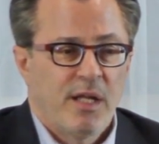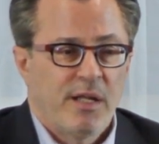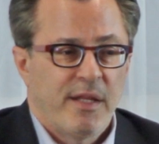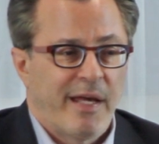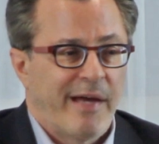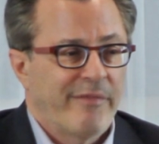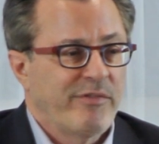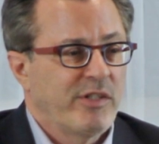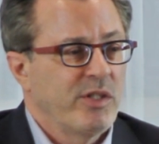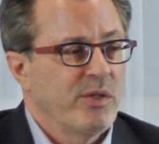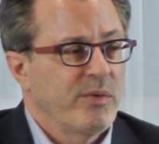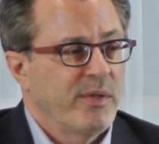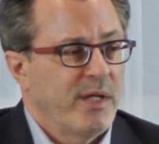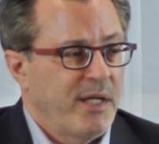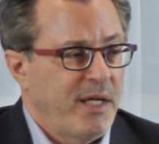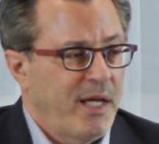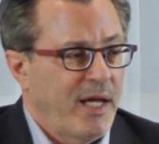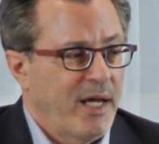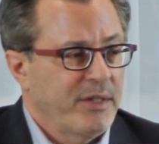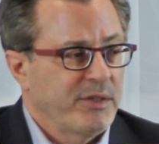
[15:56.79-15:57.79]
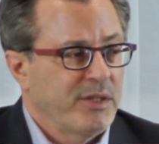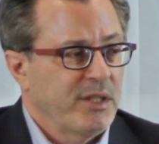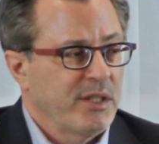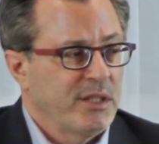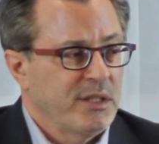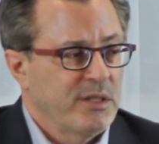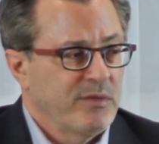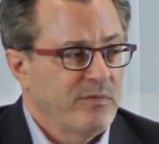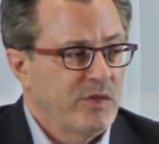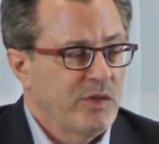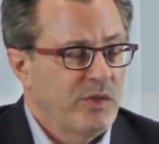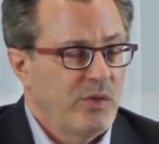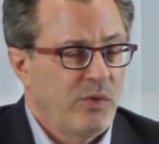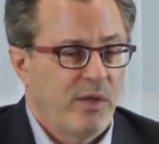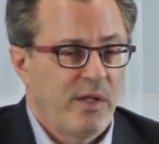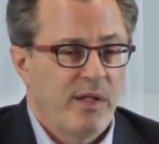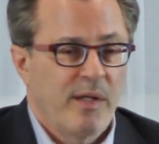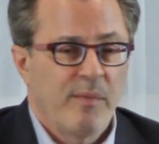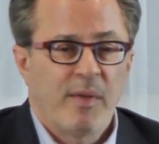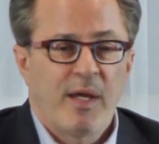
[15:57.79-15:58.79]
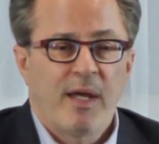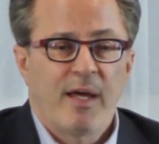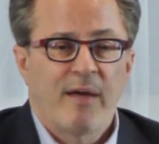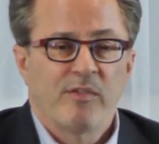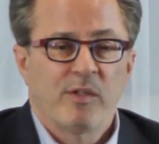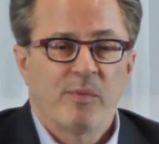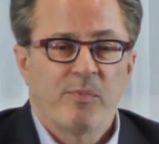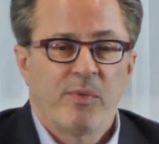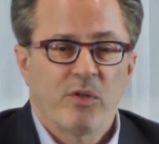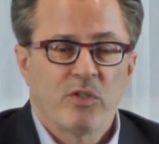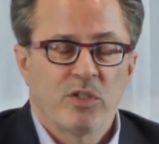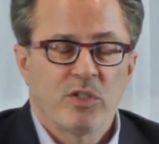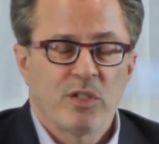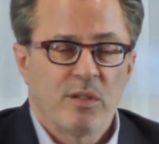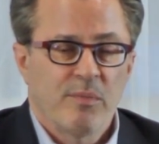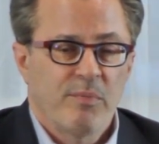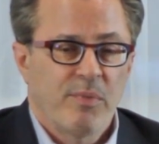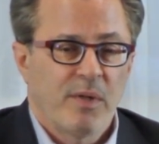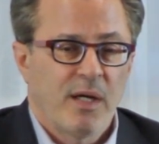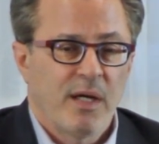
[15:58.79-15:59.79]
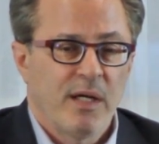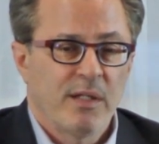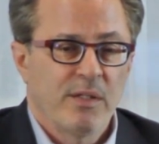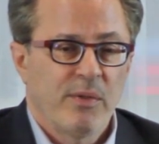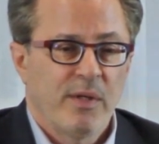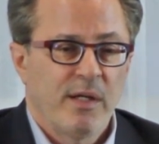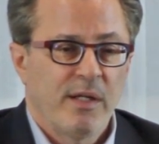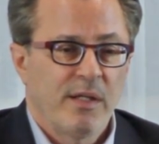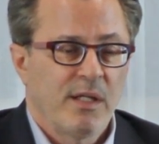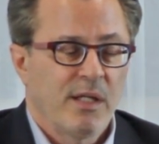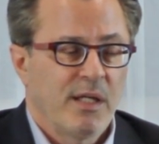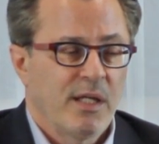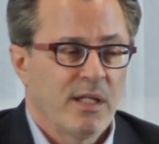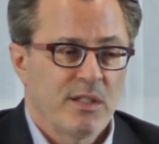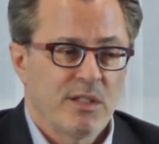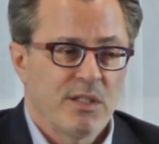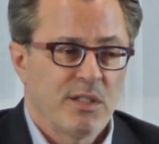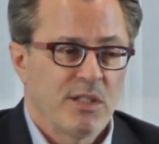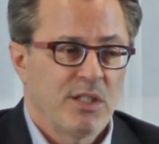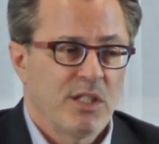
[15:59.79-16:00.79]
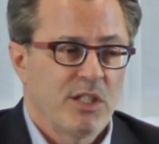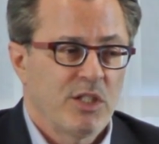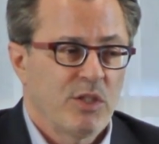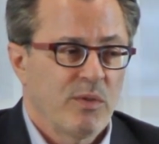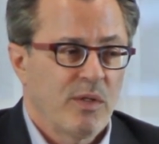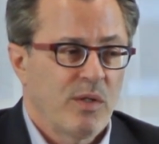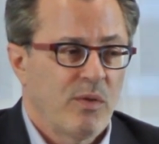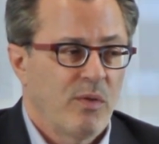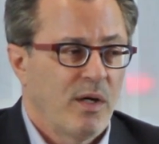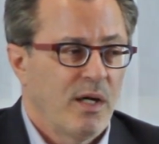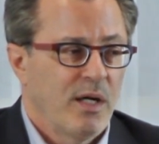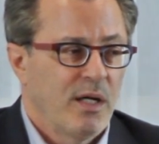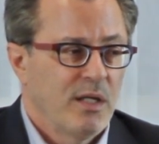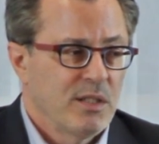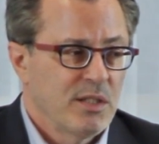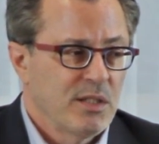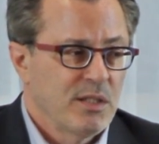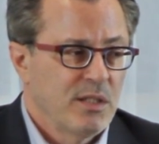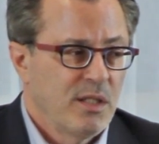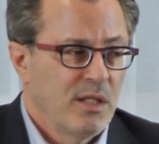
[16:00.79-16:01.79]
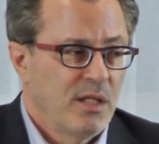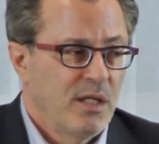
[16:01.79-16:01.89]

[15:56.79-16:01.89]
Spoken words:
They have to do an accounting and inventory. They may have to post a bond or anything else the judge requires.